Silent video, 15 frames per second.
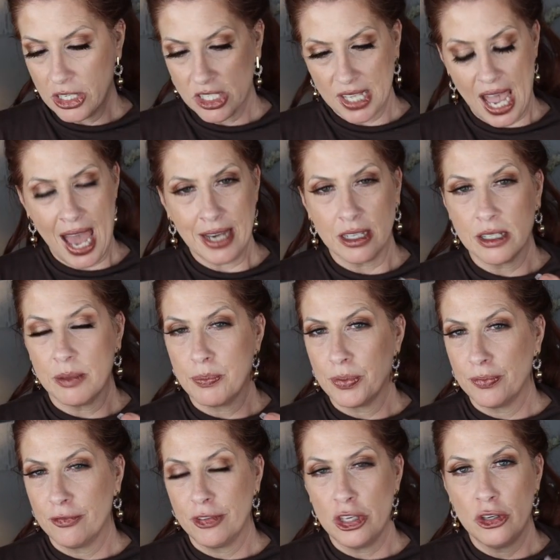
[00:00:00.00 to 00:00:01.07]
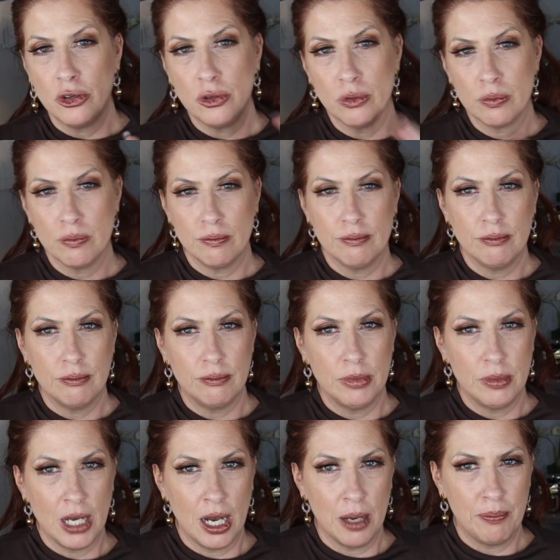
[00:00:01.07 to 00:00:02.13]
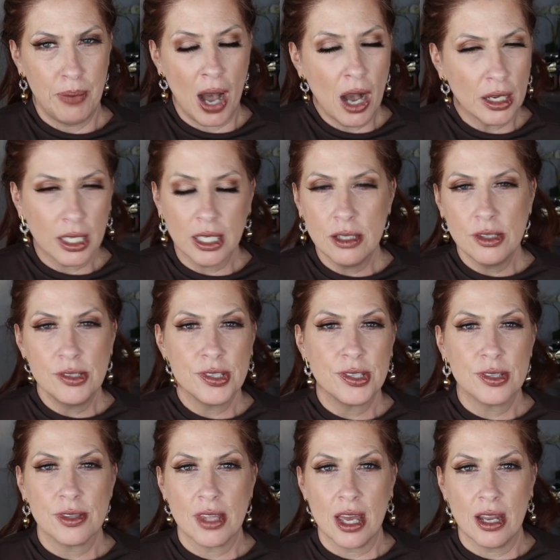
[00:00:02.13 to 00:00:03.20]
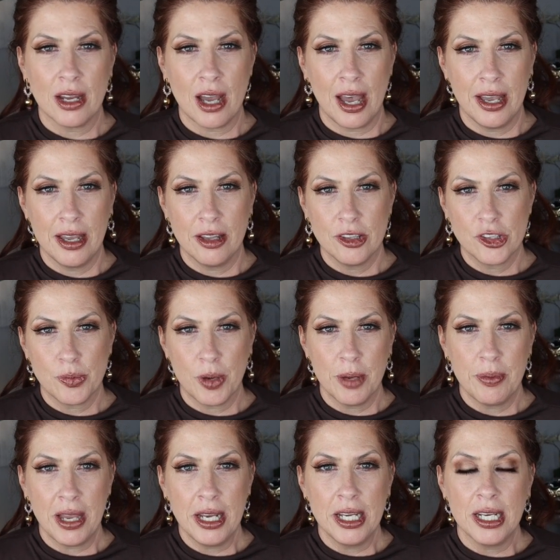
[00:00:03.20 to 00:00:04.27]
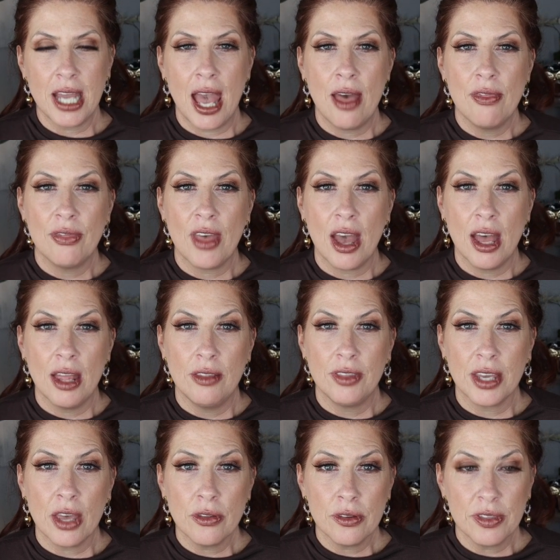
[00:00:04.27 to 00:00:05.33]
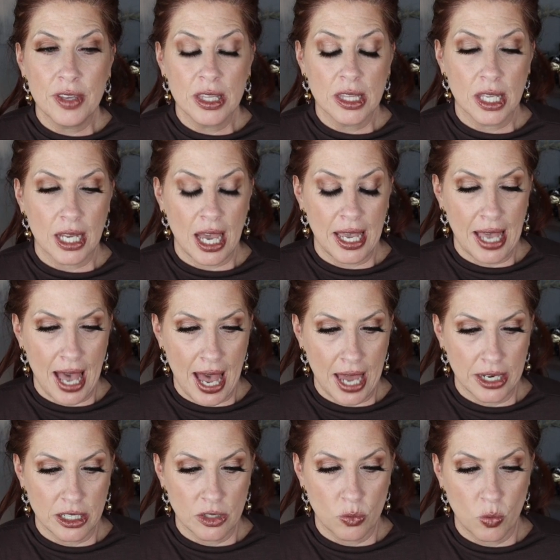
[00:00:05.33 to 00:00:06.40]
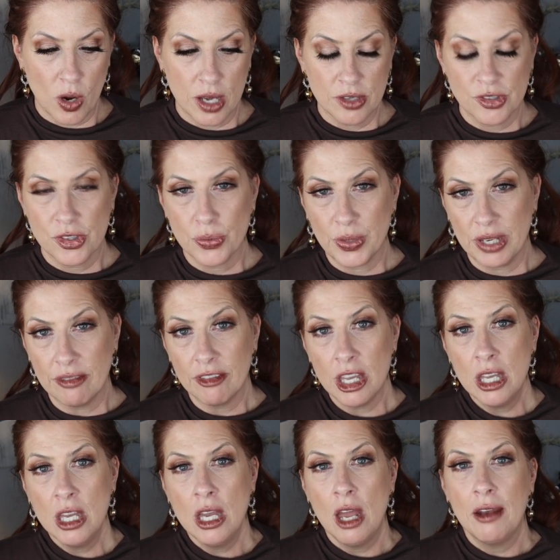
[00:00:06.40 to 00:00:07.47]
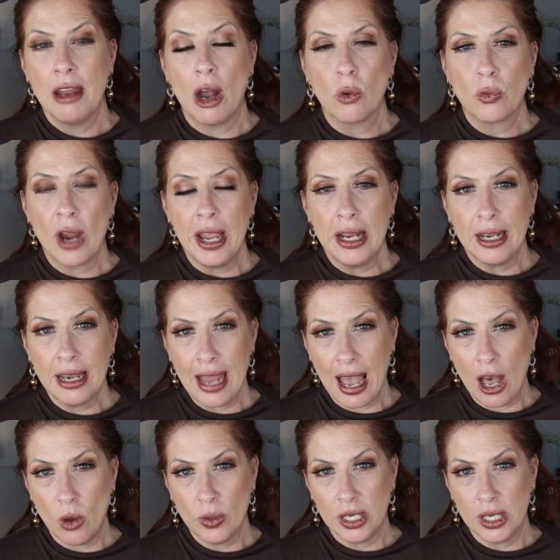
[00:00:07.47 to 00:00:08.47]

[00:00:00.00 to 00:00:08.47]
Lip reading: just added a few pumpkins that I had spray painted, and then the other thing that I added was the wreath. Now right now